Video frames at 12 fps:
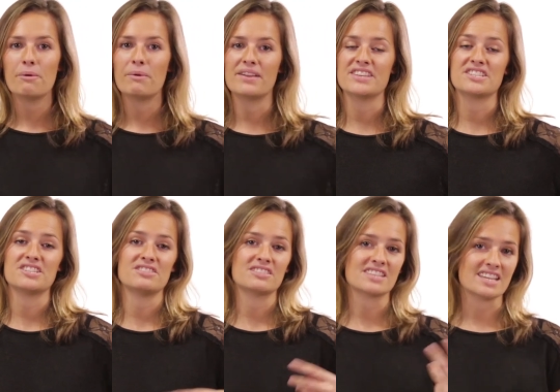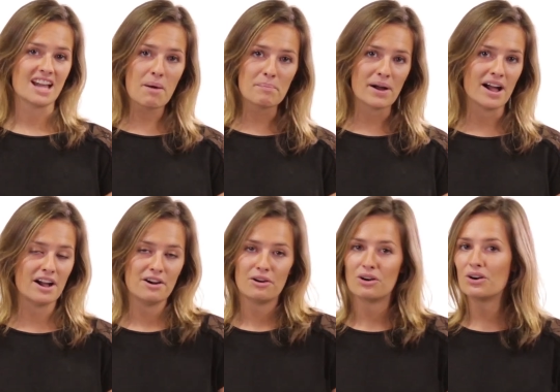whether to use the
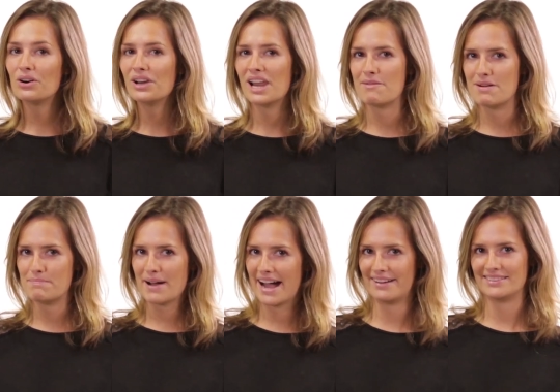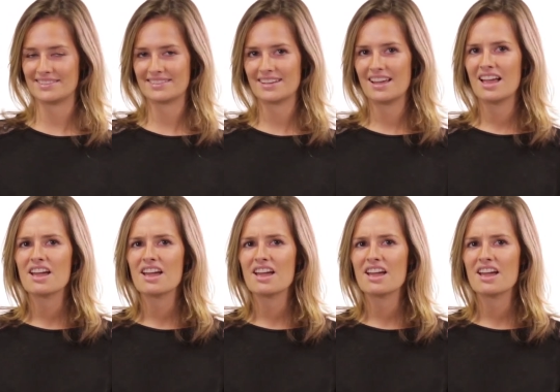upper or lower bounds.